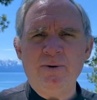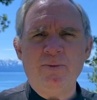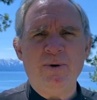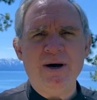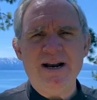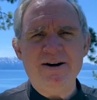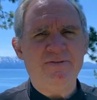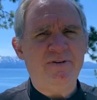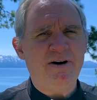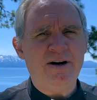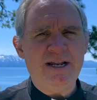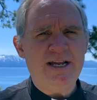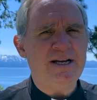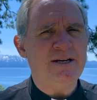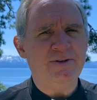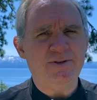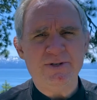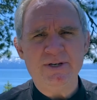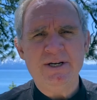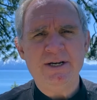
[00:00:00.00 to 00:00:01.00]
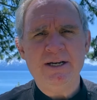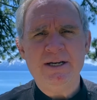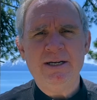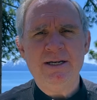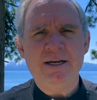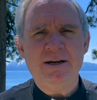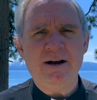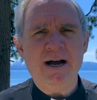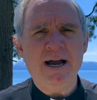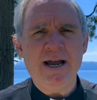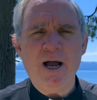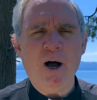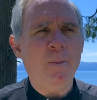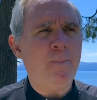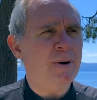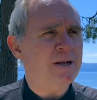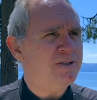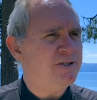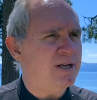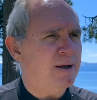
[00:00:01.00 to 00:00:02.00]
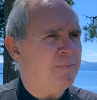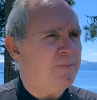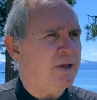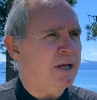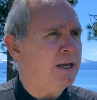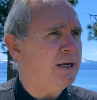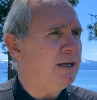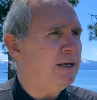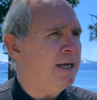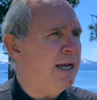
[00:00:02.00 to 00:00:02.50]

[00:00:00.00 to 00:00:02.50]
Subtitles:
whatever it is, help on something.